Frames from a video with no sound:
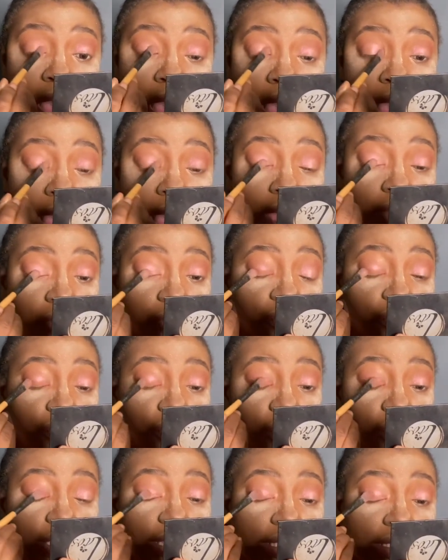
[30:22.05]
And
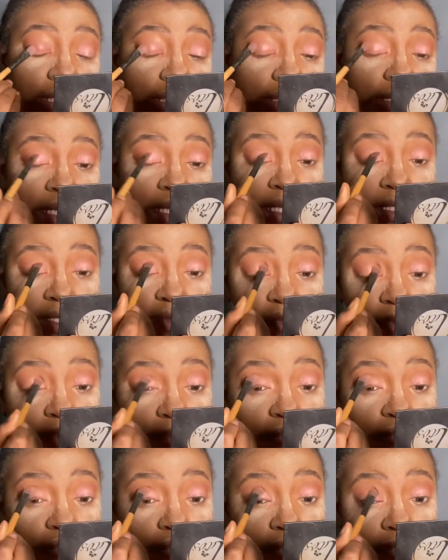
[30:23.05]
for 6 days,
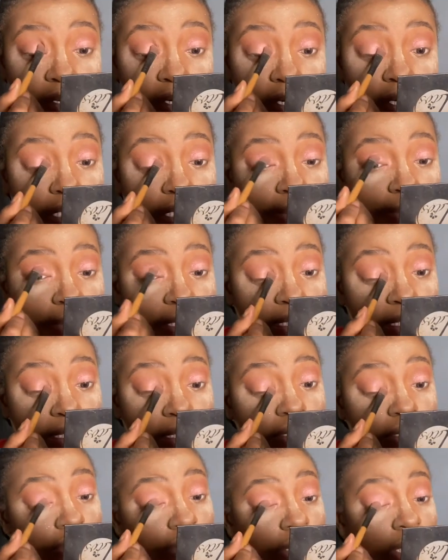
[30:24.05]
from Christmas
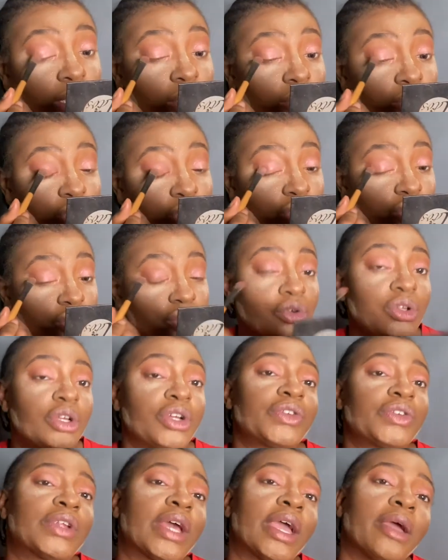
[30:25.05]
Day to New
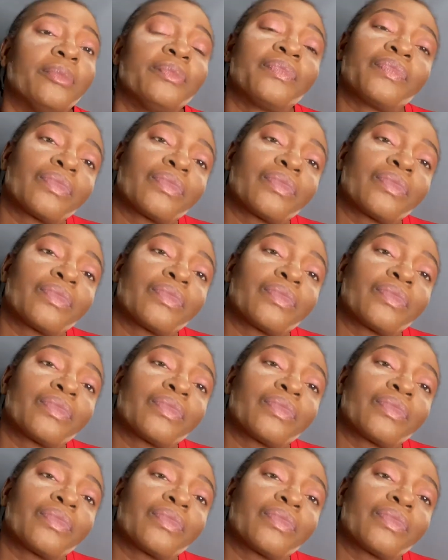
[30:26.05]
Year's Day,